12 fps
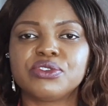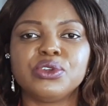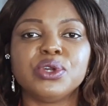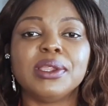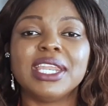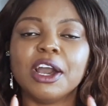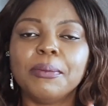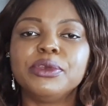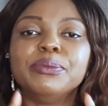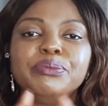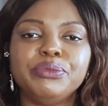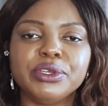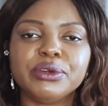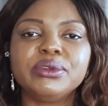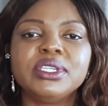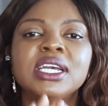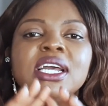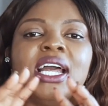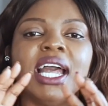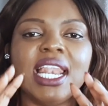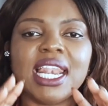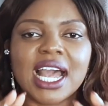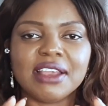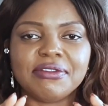for you and help you build a
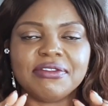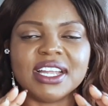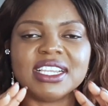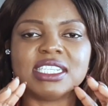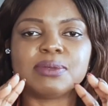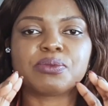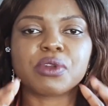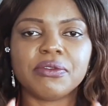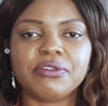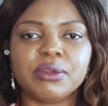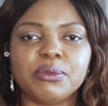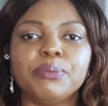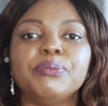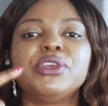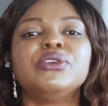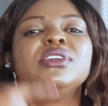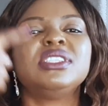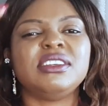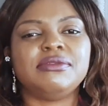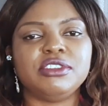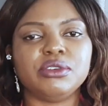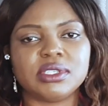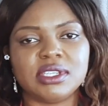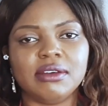life that is profitable beyond even
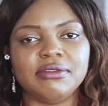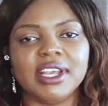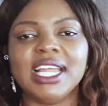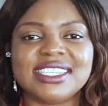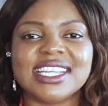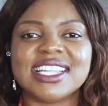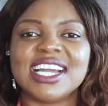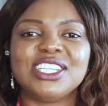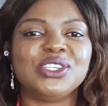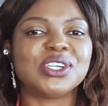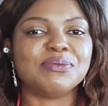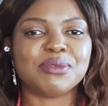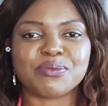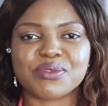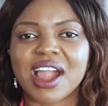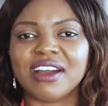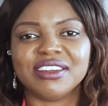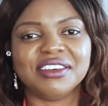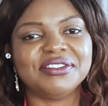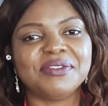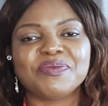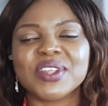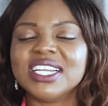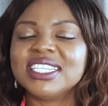yourself, a legacy you can be proud of.
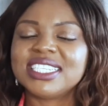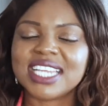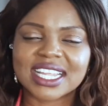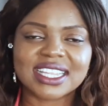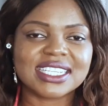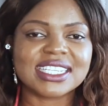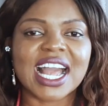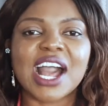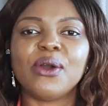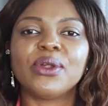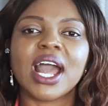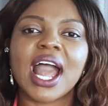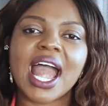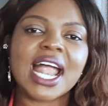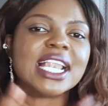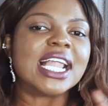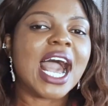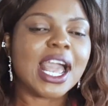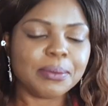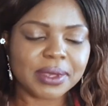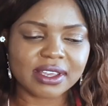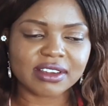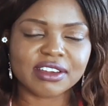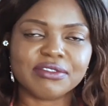Check this out. And I am
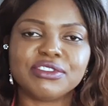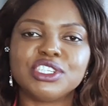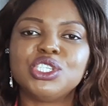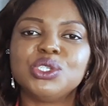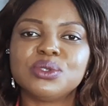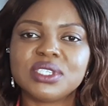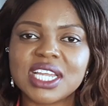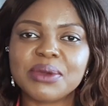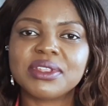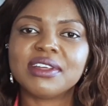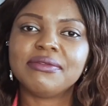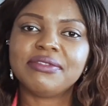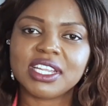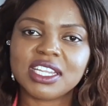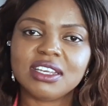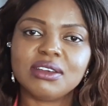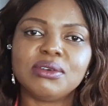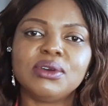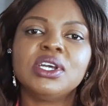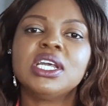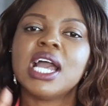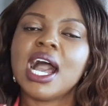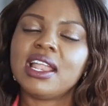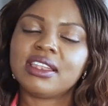here every Tuesday with a video,
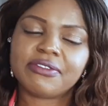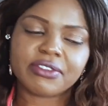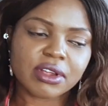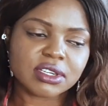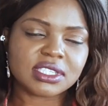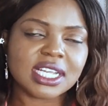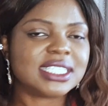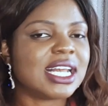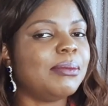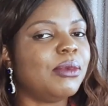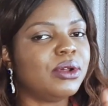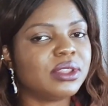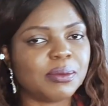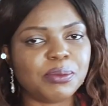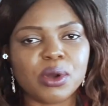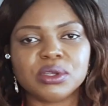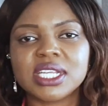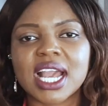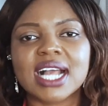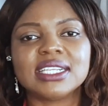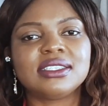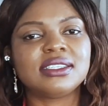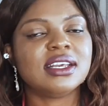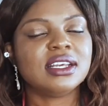and Thursdays I'm on the
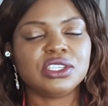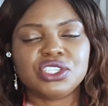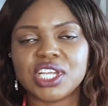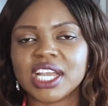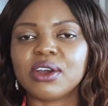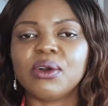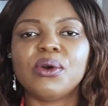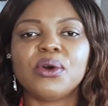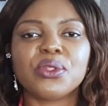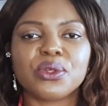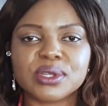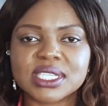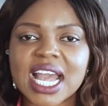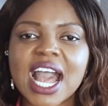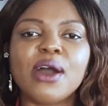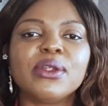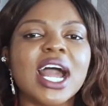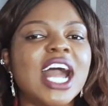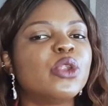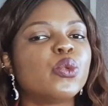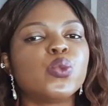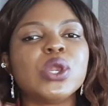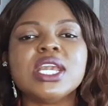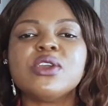podcast. Check all those out, and
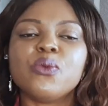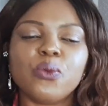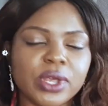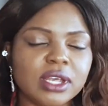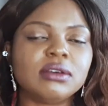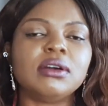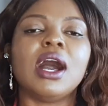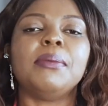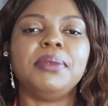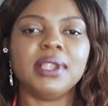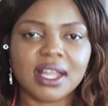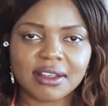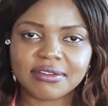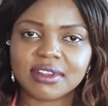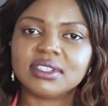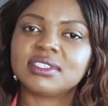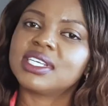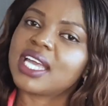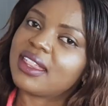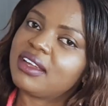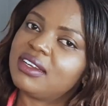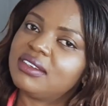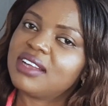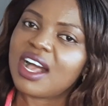we will up level
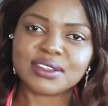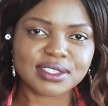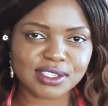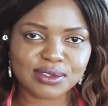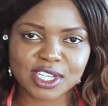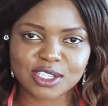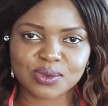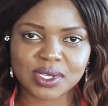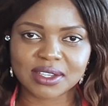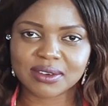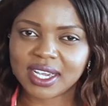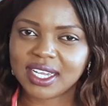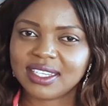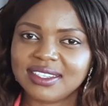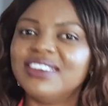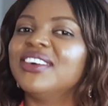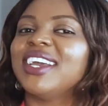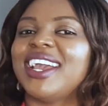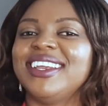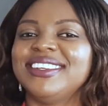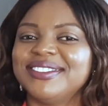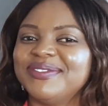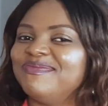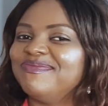together. I'll see you next week, right? Okay.
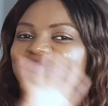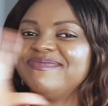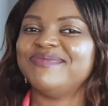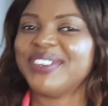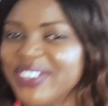Bye